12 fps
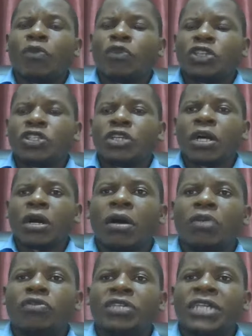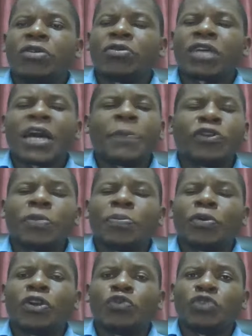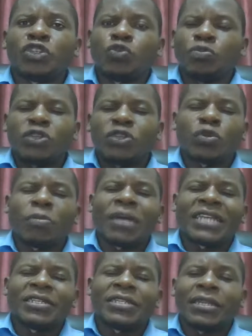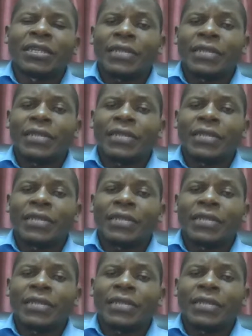which return on capital employed, which will be so much in the